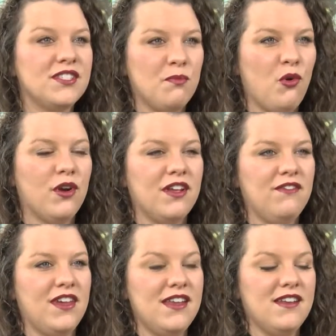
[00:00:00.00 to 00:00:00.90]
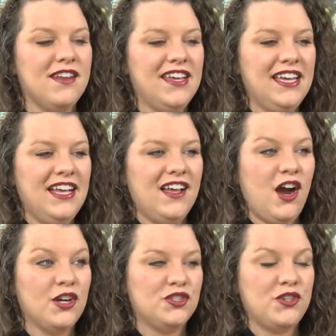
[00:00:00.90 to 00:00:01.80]
supportive in
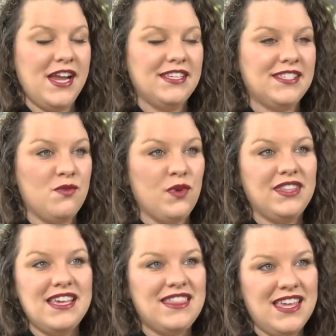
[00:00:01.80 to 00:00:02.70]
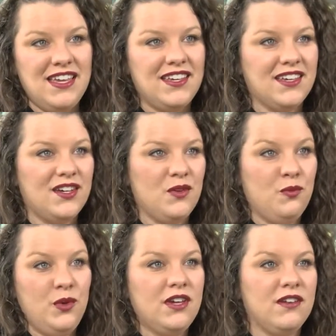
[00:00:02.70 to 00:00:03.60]
our strengths and what they think
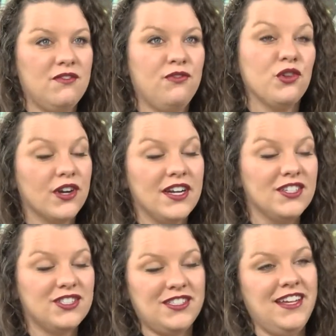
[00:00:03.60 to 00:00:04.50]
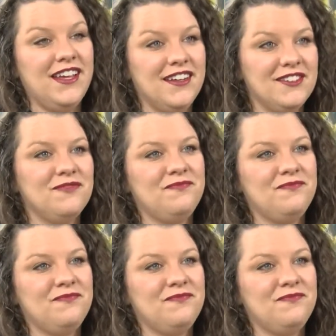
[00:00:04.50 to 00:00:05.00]
we could flourish in.